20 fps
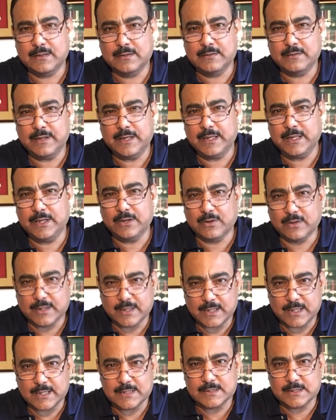Treaty
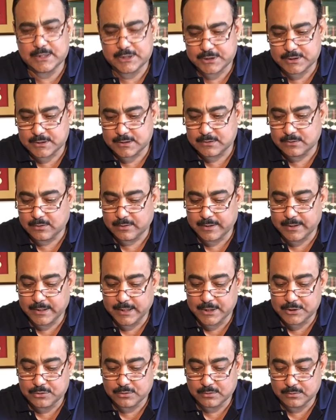Organization, or
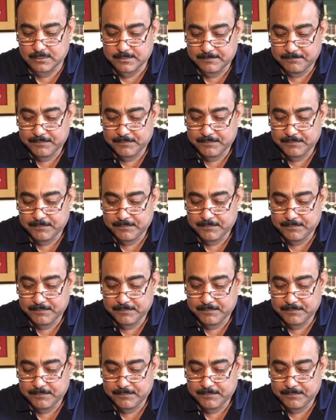NATO,